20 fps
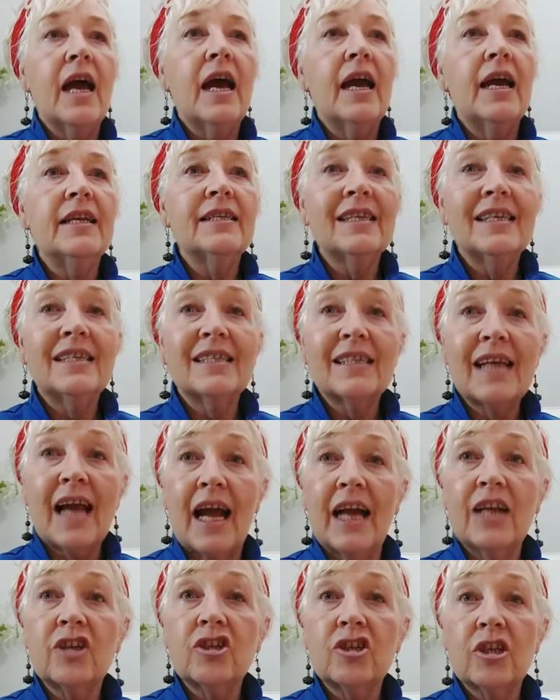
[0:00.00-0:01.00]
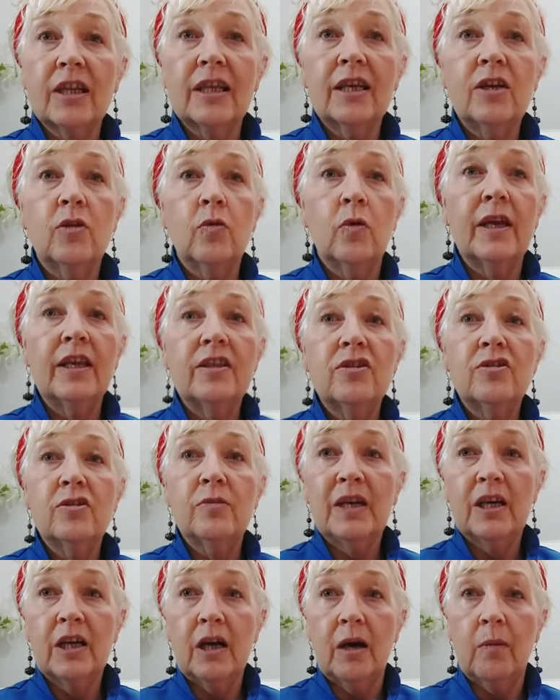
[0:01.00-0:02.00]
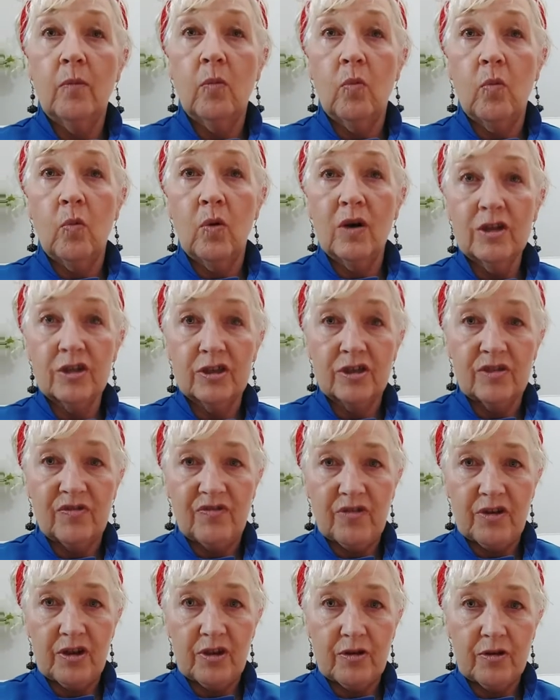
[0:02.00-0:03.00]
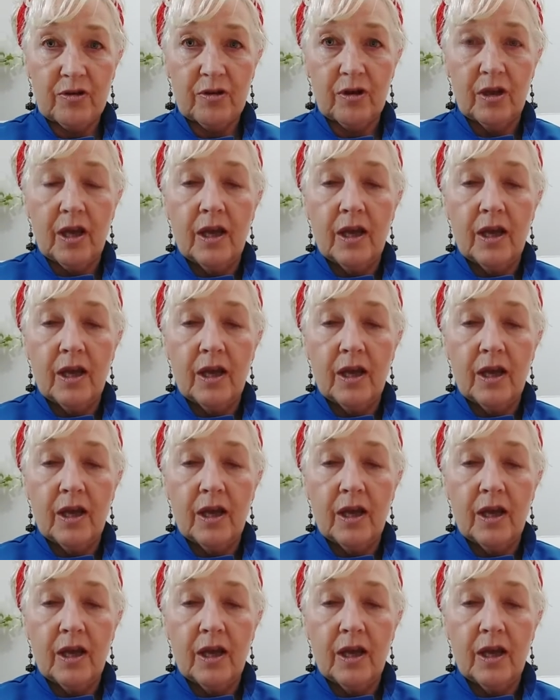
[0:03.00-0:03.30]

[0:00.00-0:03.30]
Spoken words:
it is actually going to become worse for you.